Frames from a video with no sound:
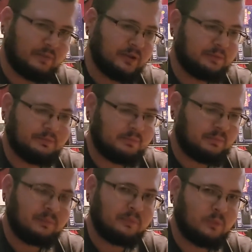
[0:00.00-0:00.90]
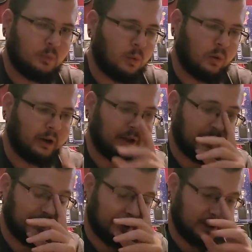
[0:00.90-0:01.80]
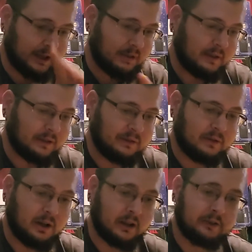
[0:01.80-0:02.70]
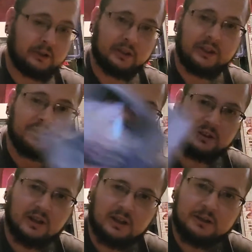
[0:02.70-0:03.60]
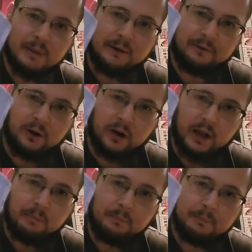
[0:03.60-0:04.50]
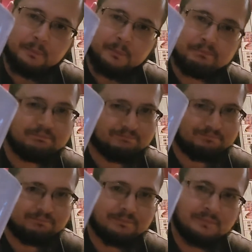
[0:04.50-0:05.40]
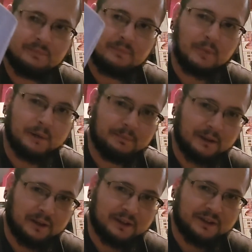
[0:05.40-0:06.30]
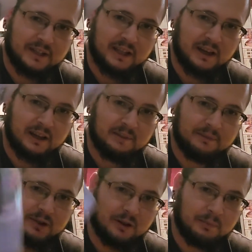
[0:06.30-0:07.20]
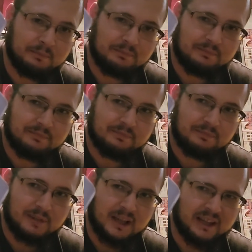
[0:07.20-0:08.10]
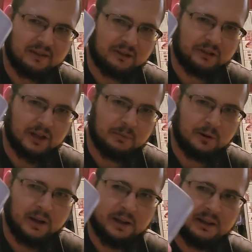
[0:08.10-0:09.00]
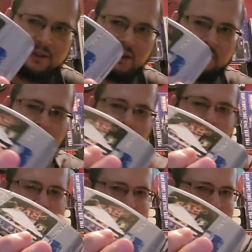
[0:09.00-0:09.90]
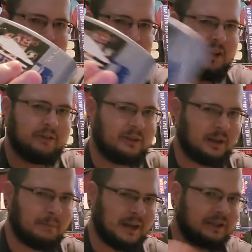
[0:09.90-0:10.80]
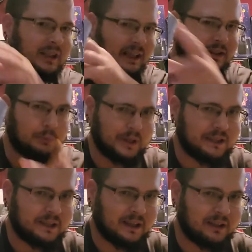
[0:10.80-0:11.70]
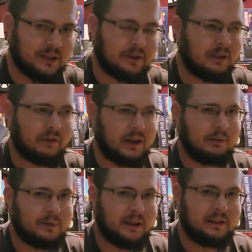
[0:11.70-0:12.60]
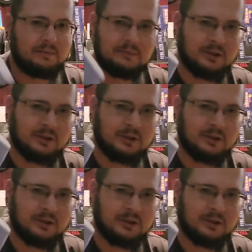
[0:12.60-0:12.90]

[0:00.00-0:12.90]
Just warning, this is like in god-awful condition. Conker's Bad Fur Day. But I've got the sticky on it, so it'd be kind of difficult to upgrade unless I like peel that off and like manage to get it to re-stick on something if I upgrade it.